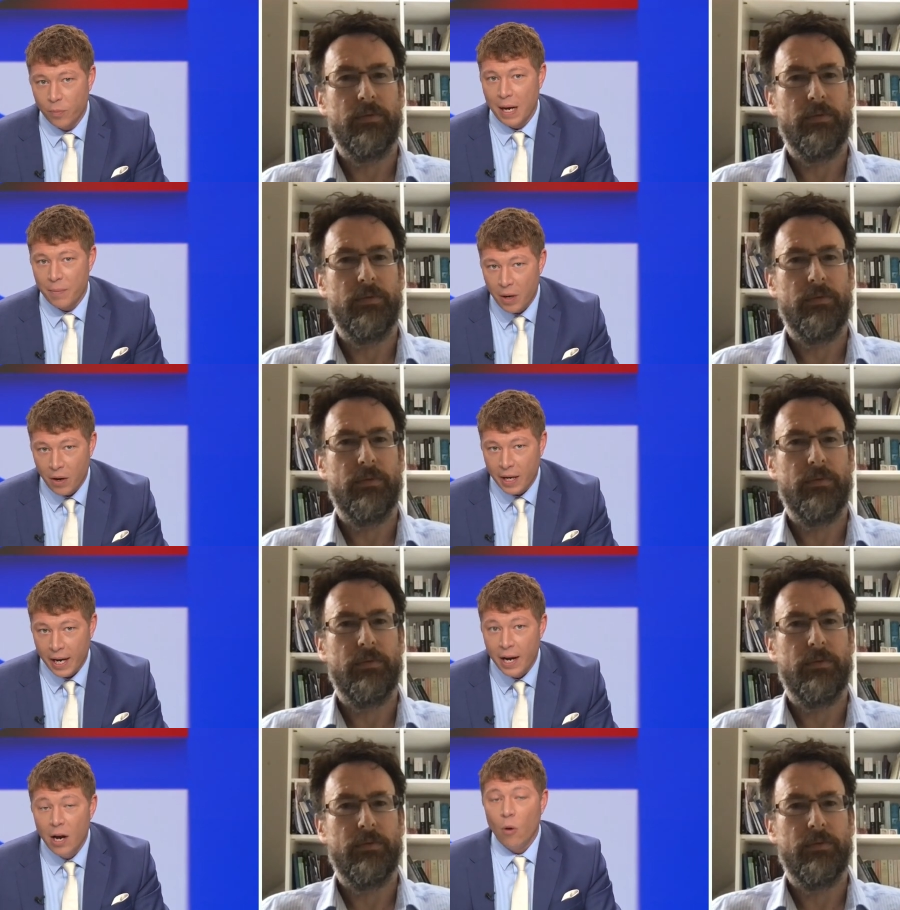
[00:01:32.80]
Speaker 1: black
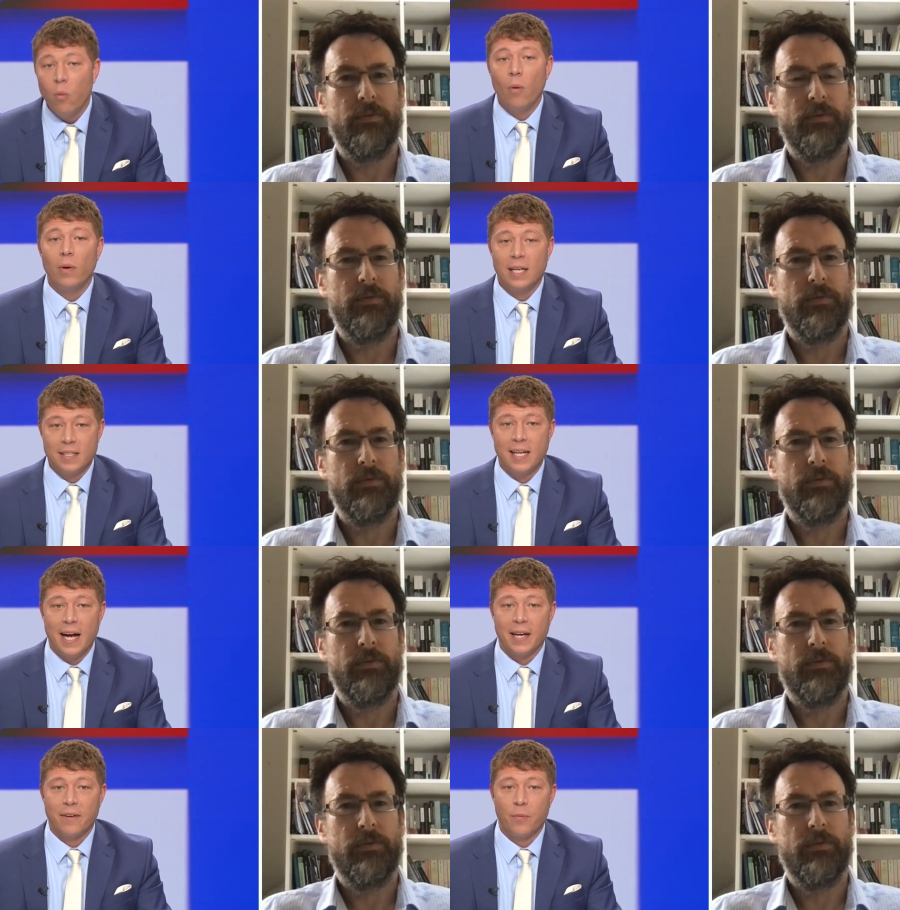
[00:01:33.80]
market. What will it
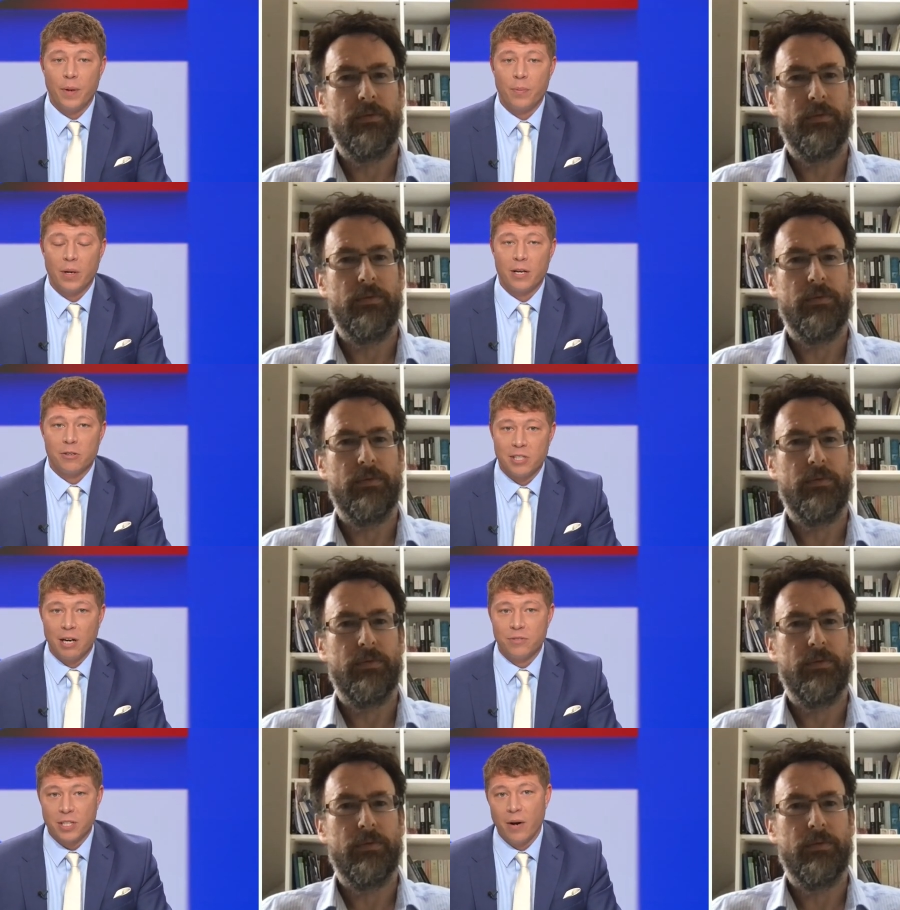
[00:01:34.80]
take for people like
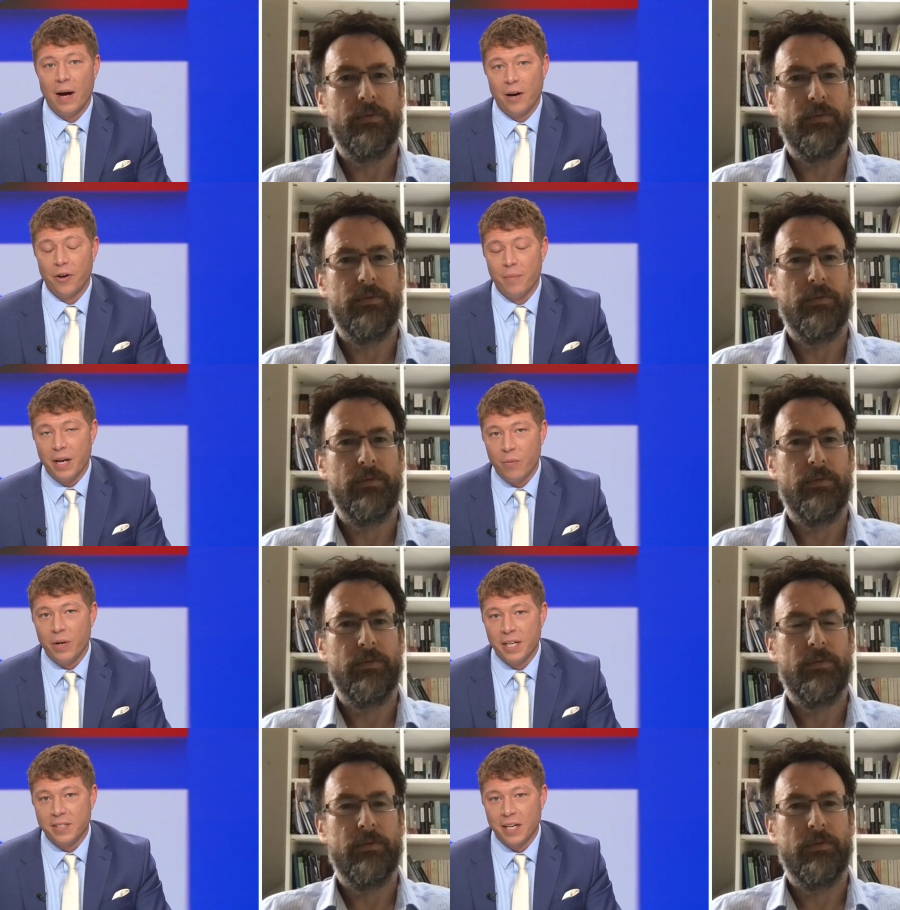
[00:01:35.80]
yourself to go, hang on a minute,
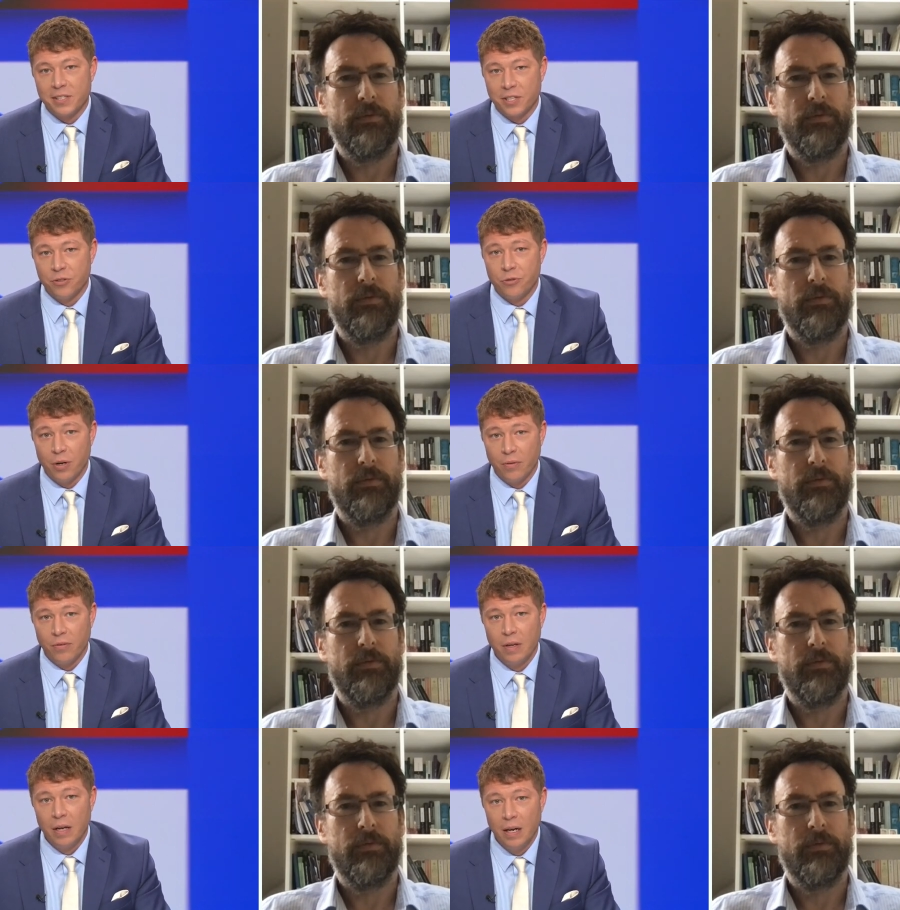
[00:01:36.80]
we need tighter
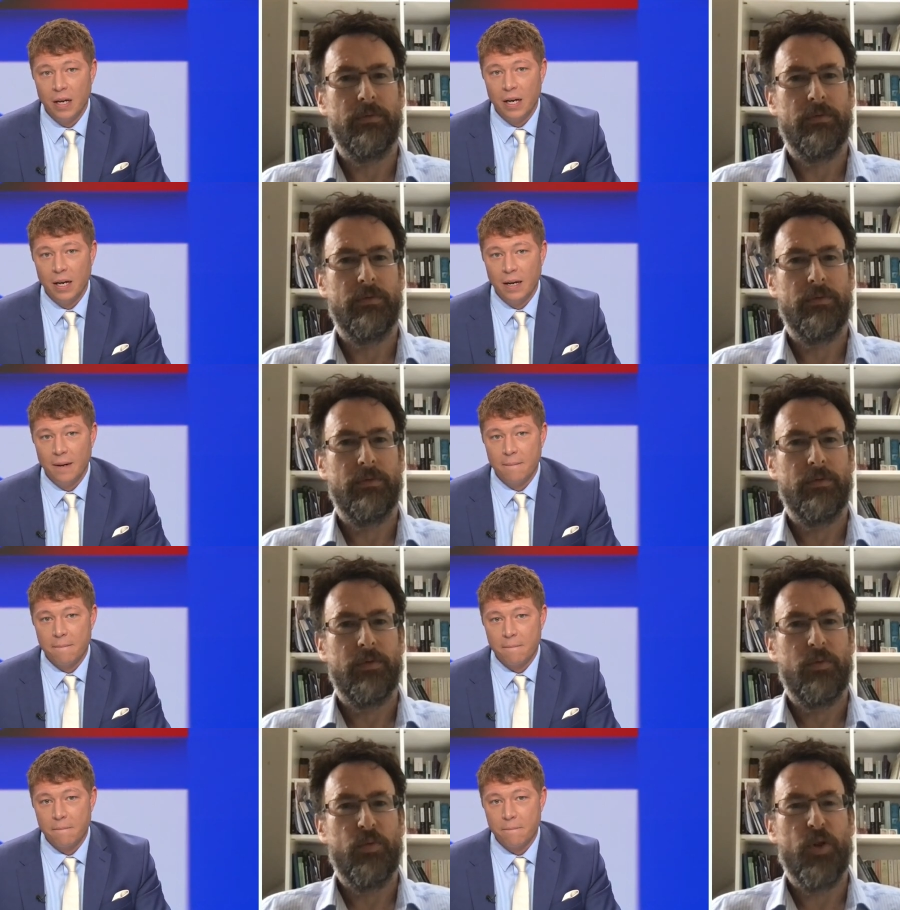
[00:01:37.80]
controls?
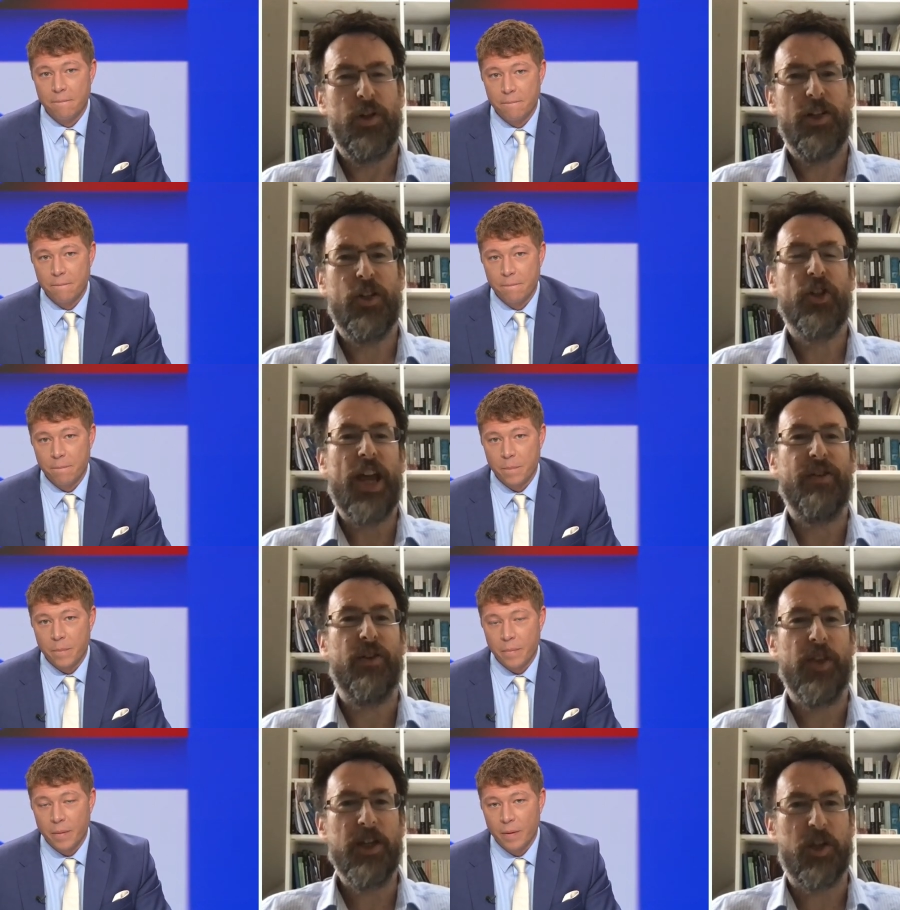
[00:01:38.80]
Speaker 2: Well, let's just have
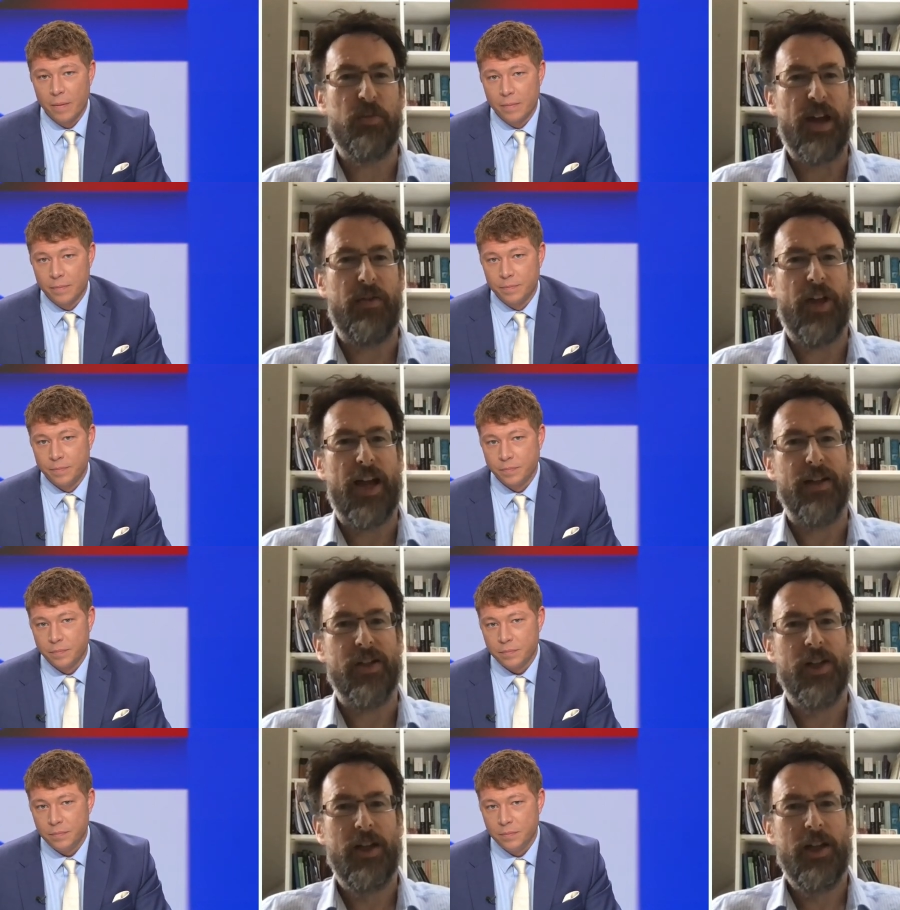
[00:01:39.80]
a think about that.
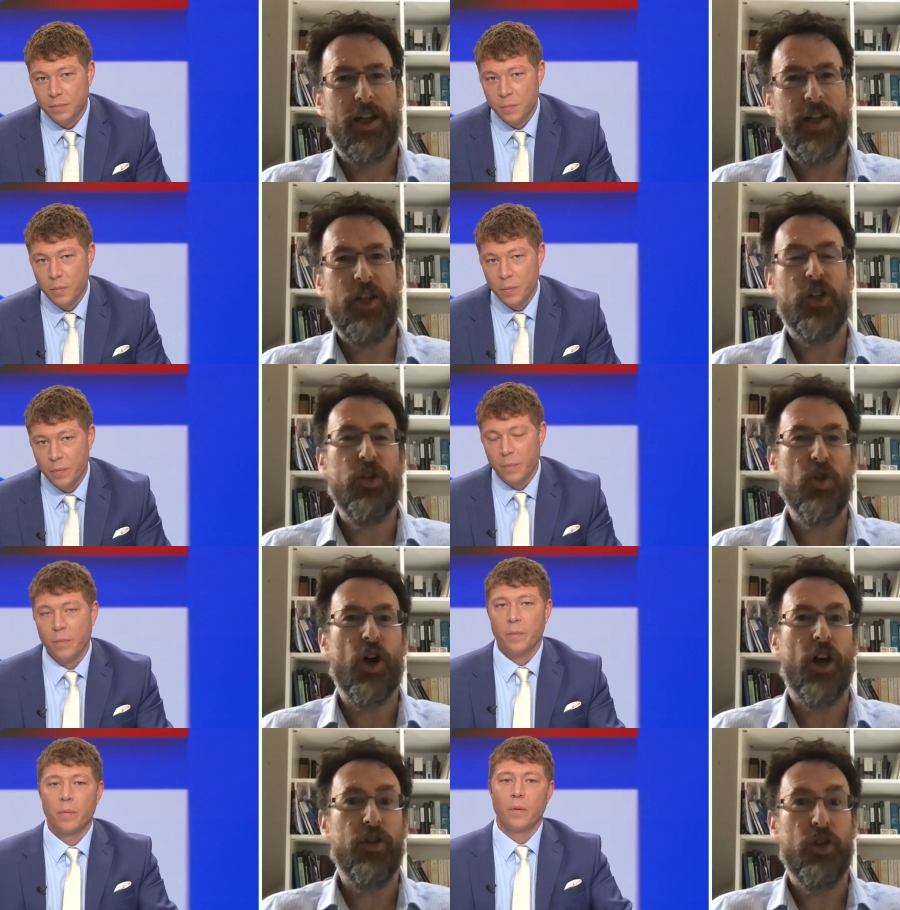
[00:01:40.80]
It is
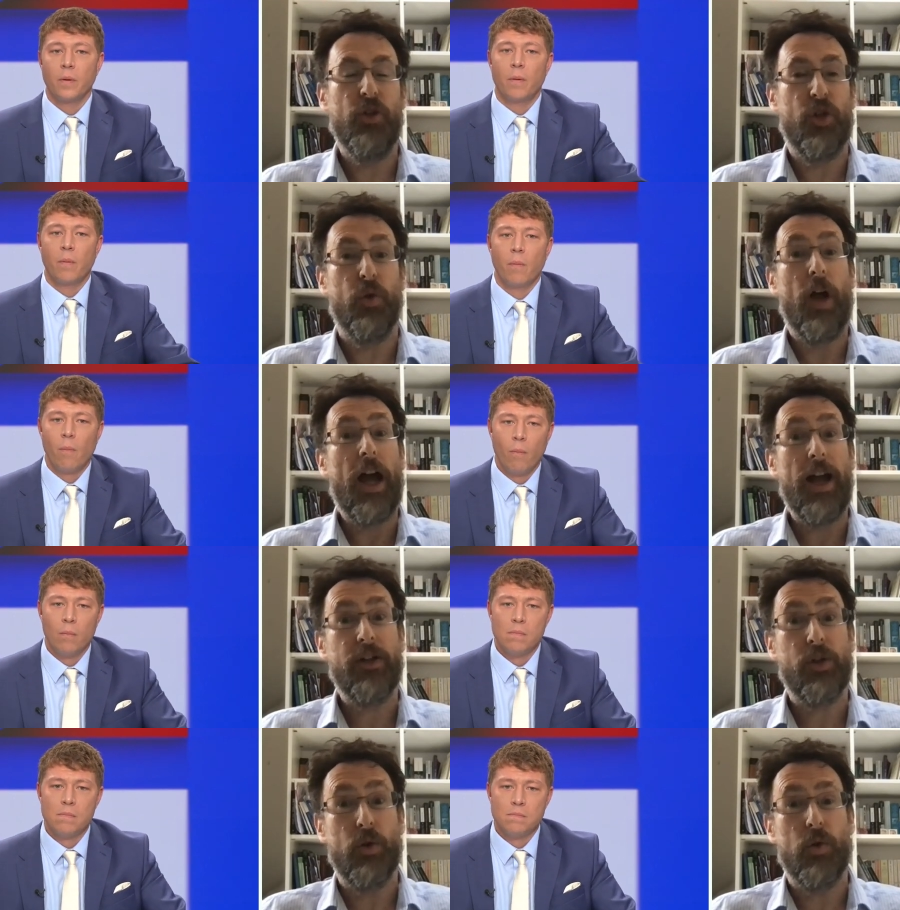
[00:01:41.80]
not unusual
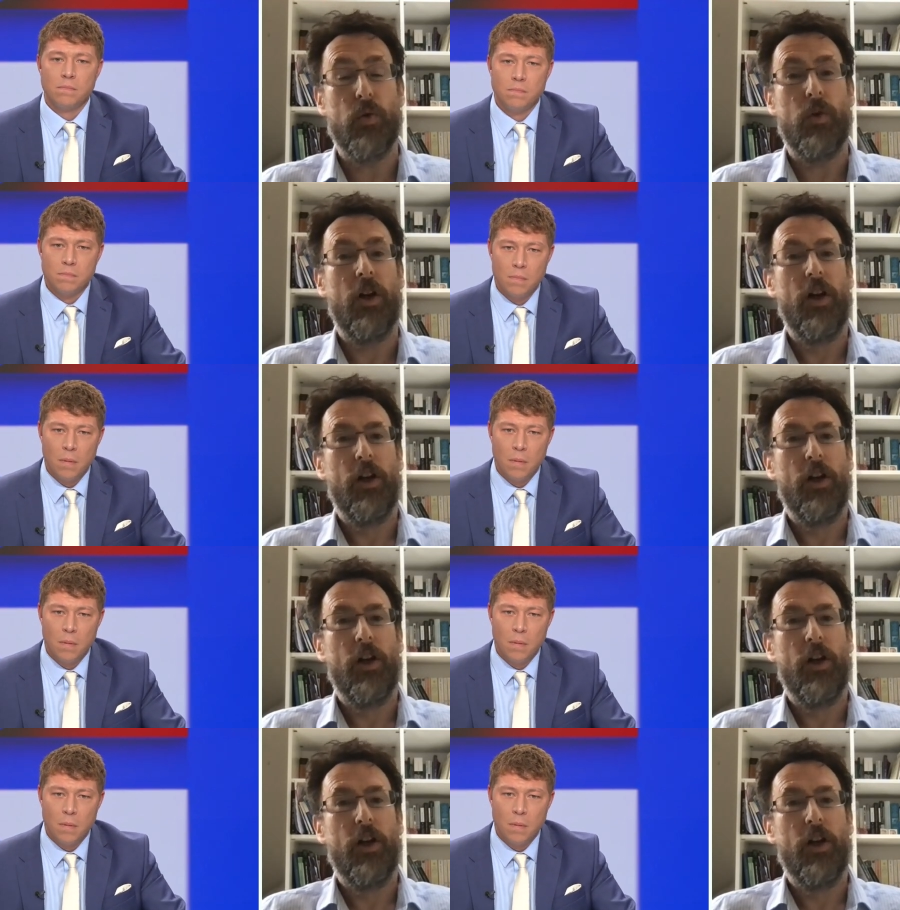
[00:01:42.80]
at all